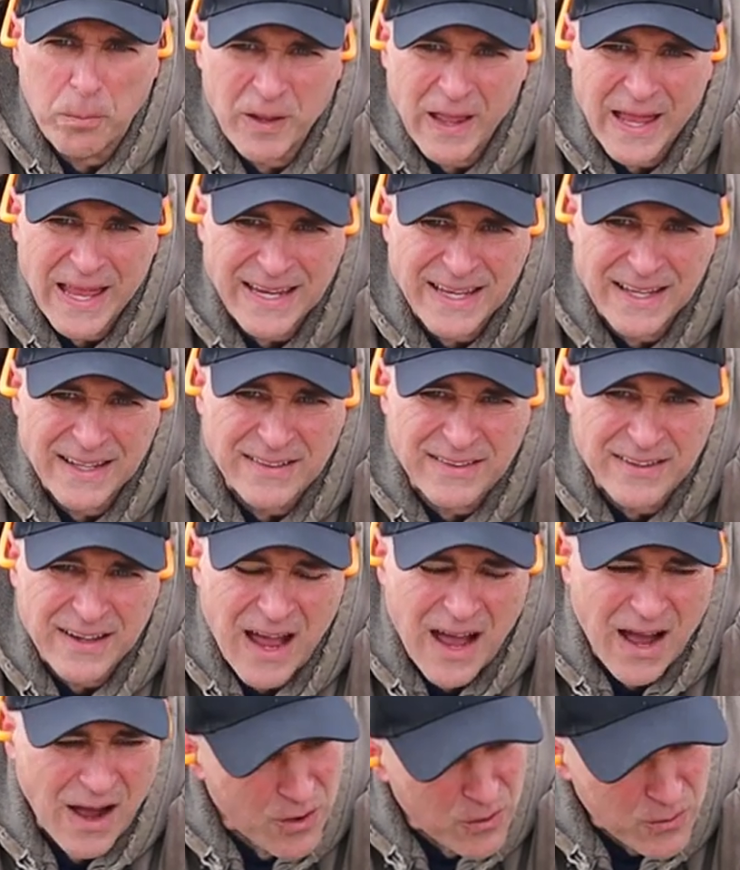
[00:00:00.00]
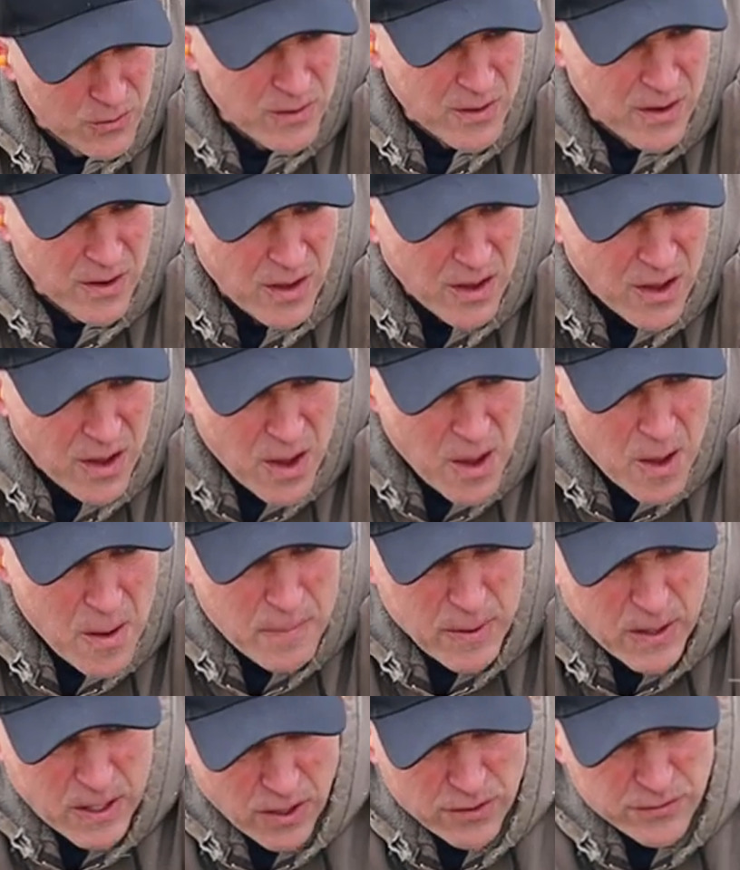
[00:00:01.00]
blanket down
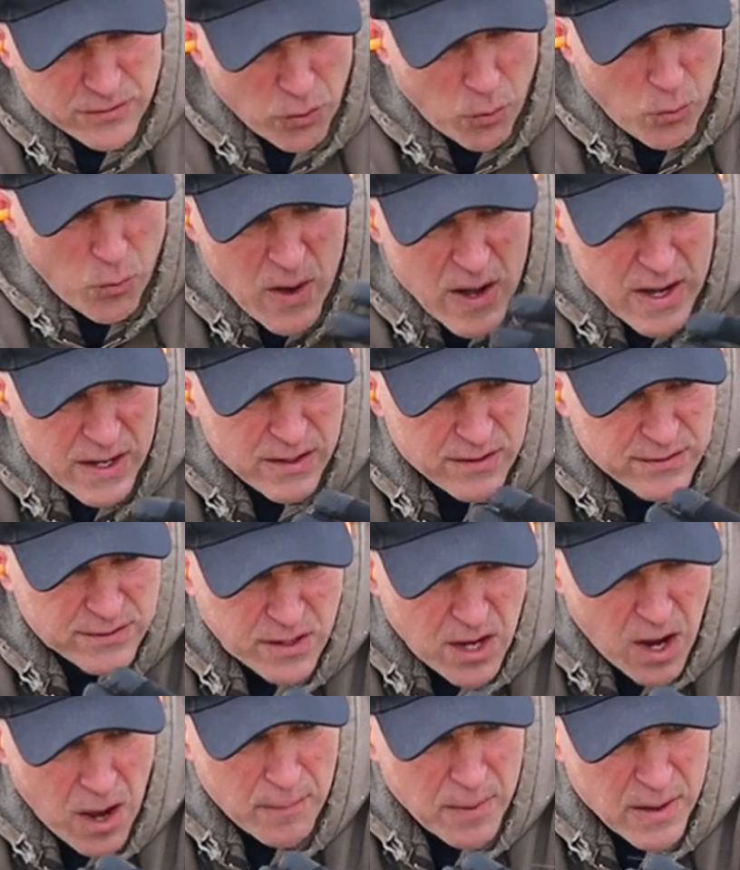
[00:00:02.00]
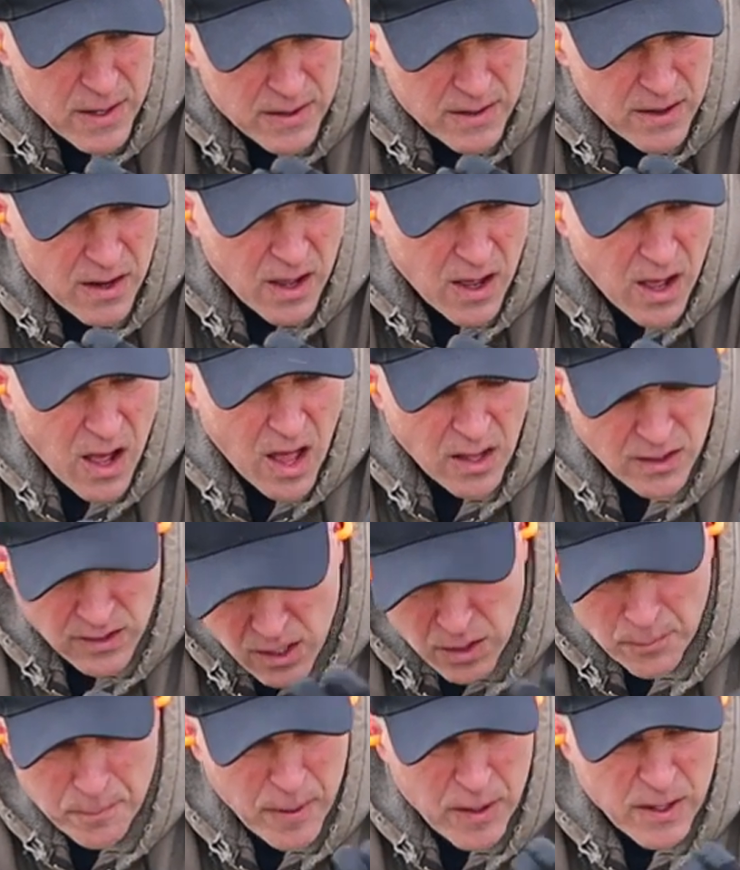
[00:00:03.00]
because the wind is coming, a
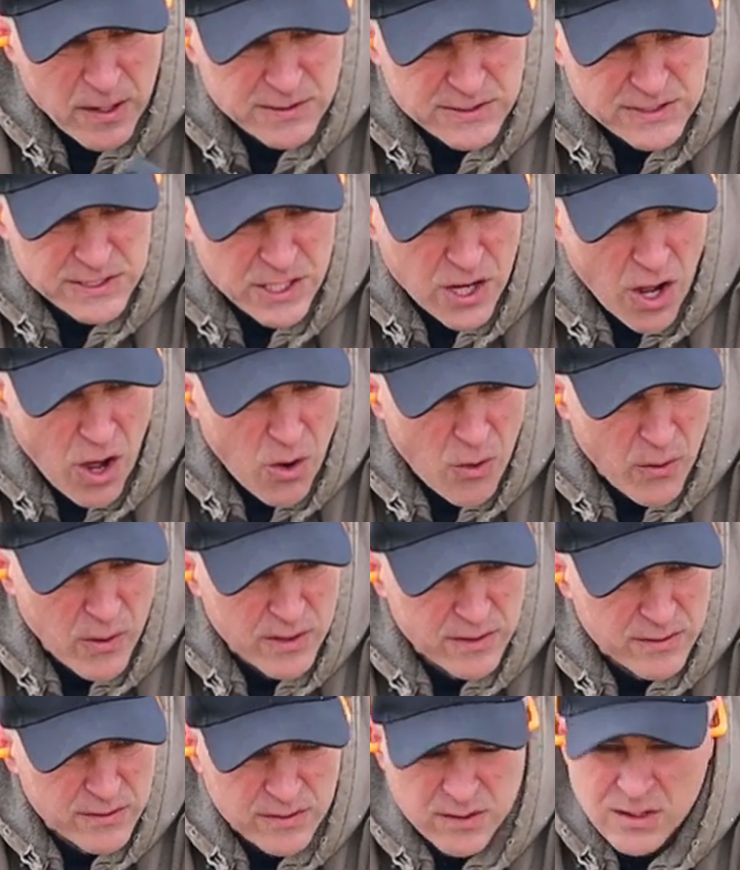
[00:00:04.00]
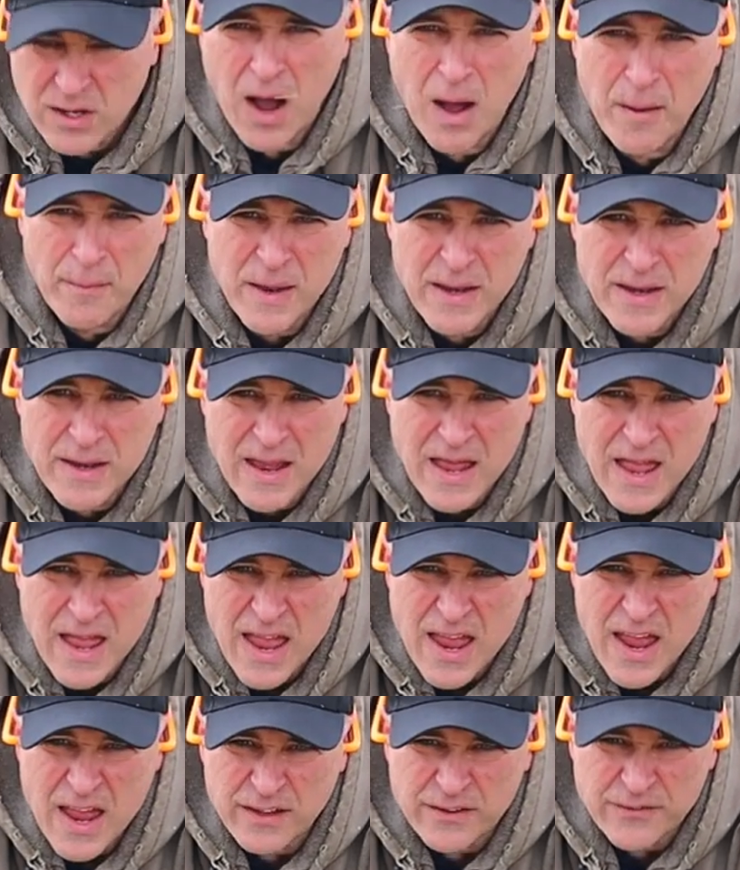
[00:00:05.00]
little bit of snow is
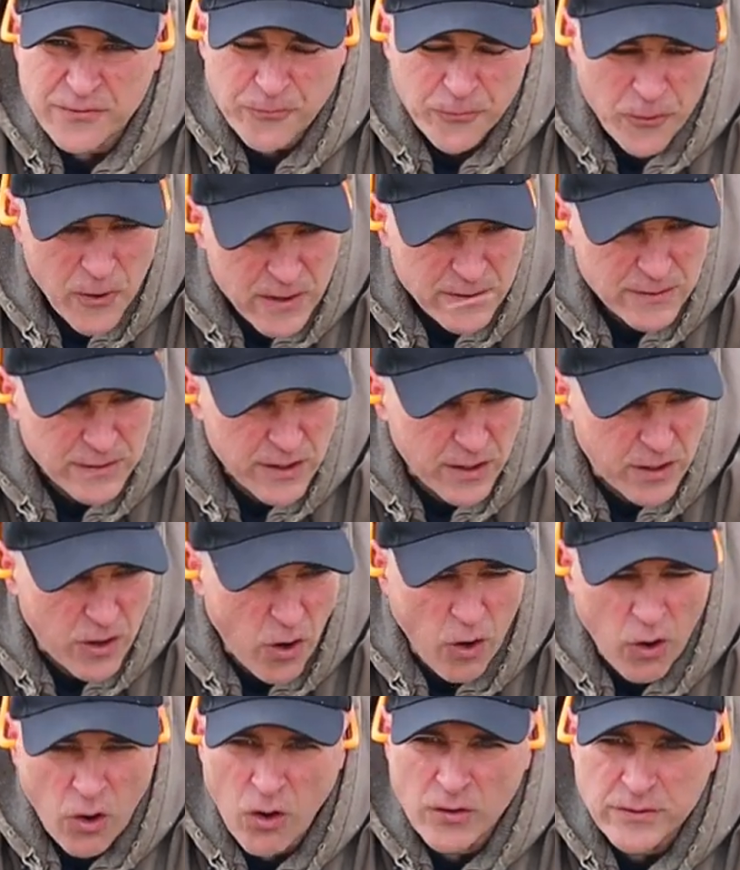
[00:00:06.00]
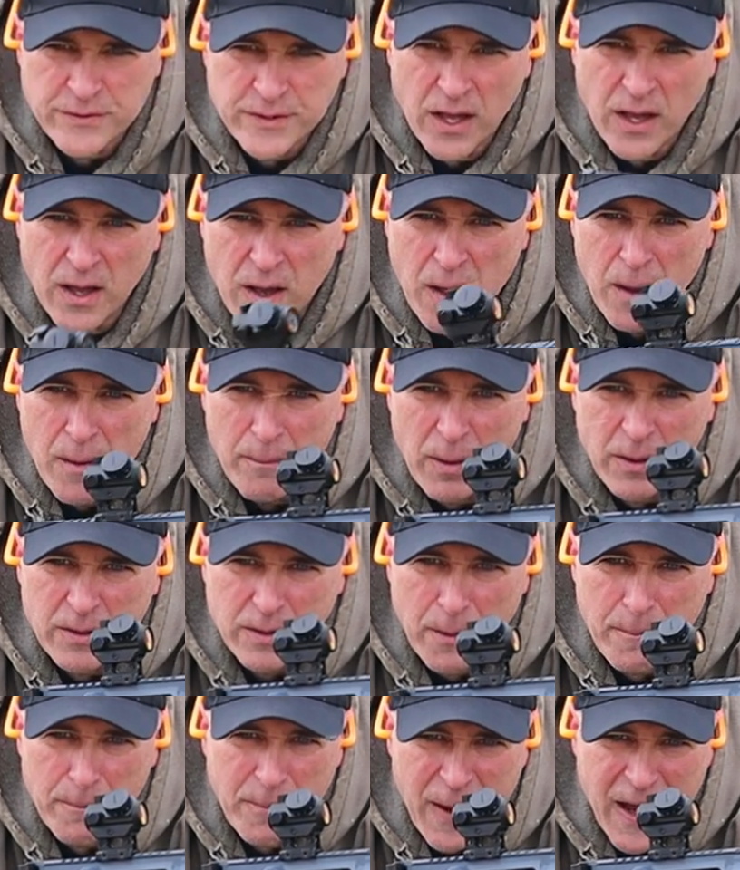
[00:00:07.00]
coming, it's freezing cold,
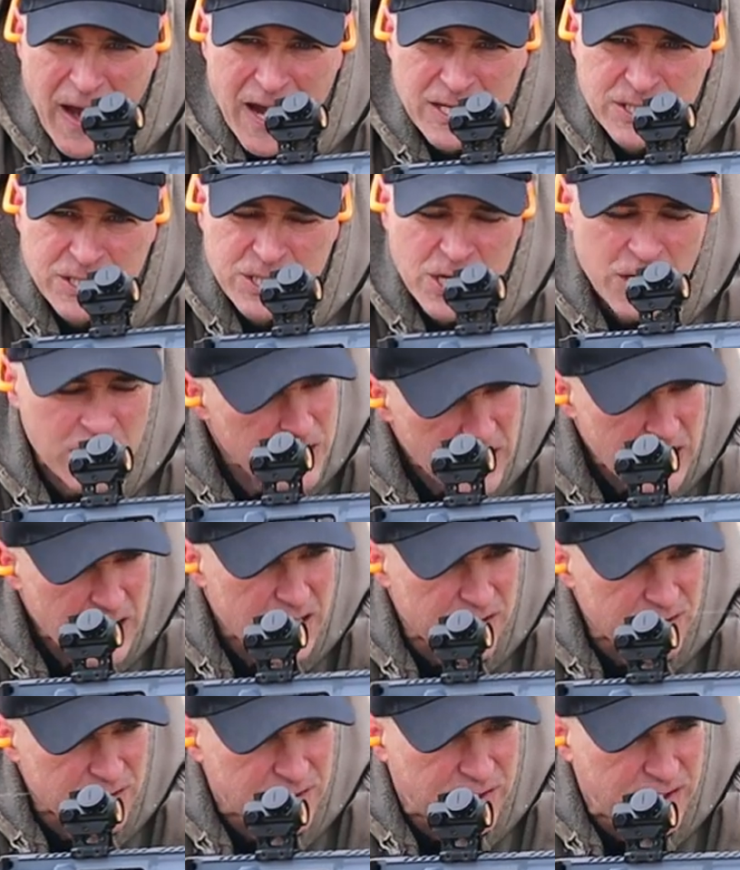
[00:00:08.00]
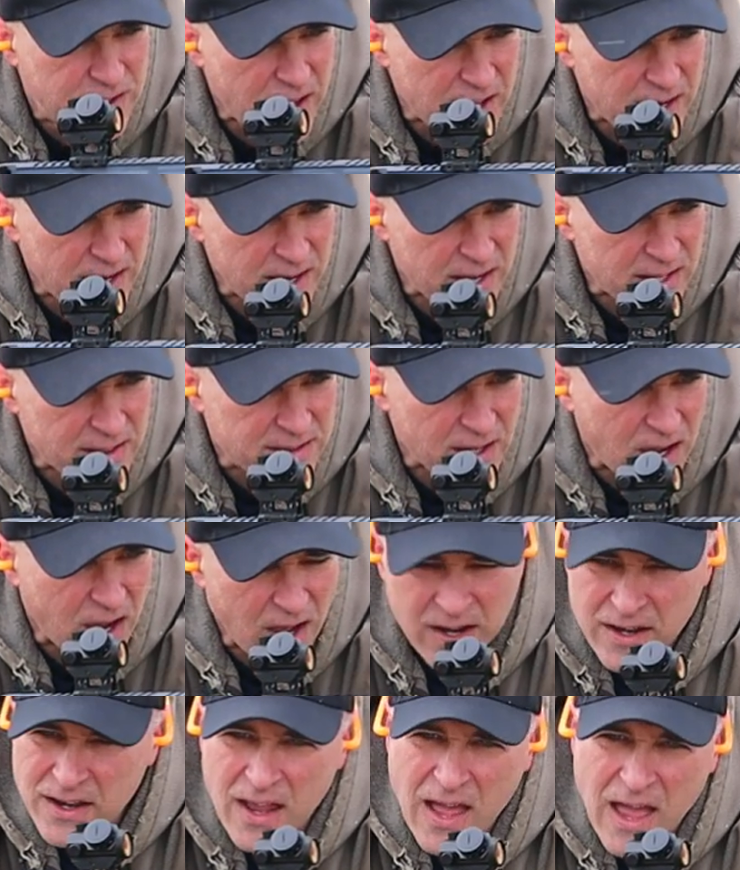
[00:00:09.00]
but the Banshee is getting it
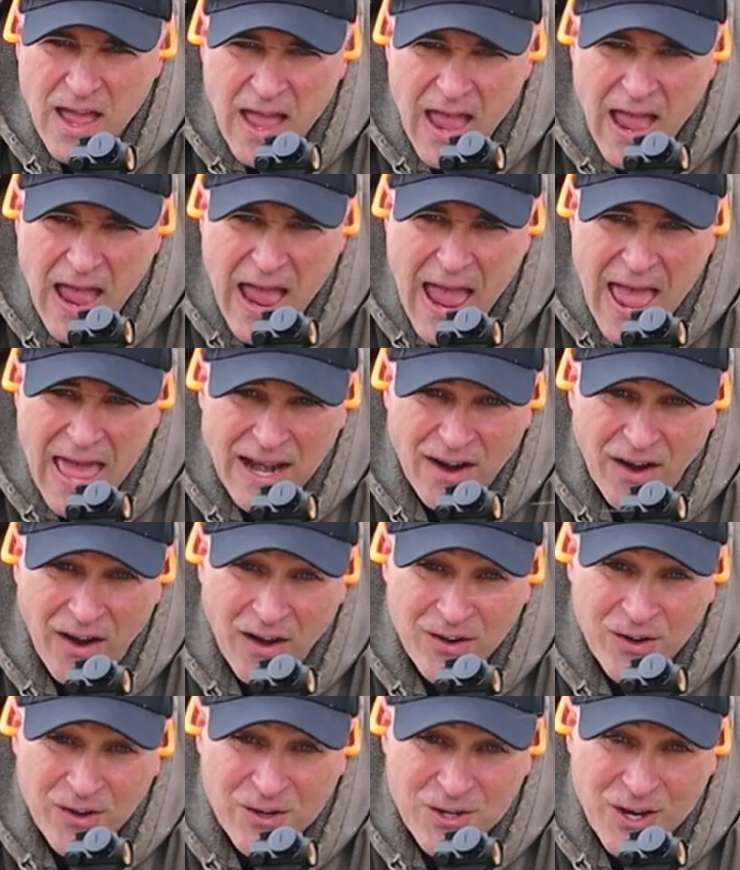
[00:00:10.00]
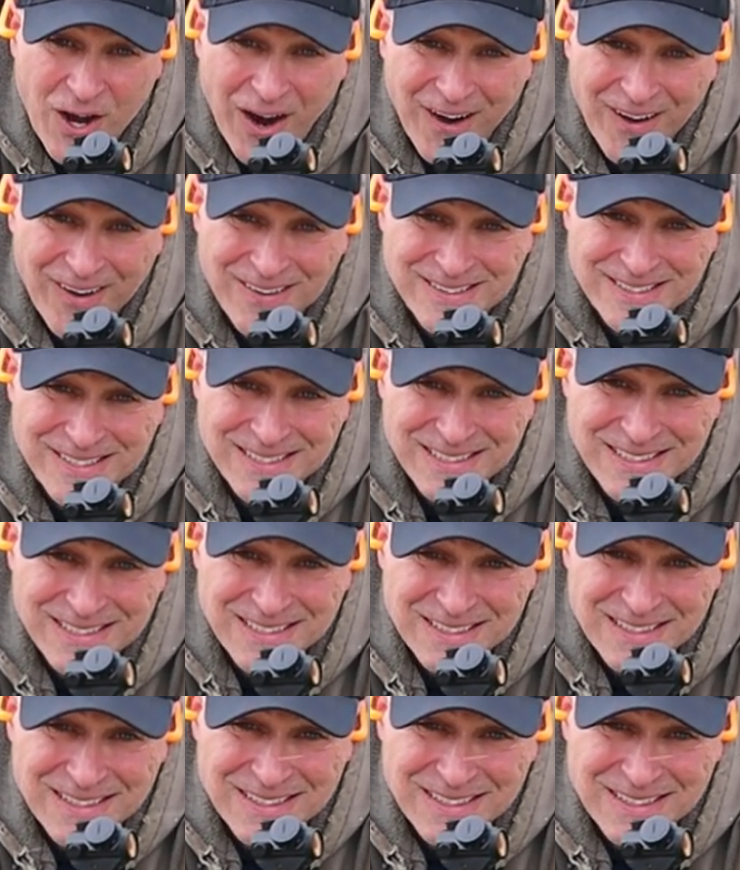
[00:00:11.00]
done at 100 yards.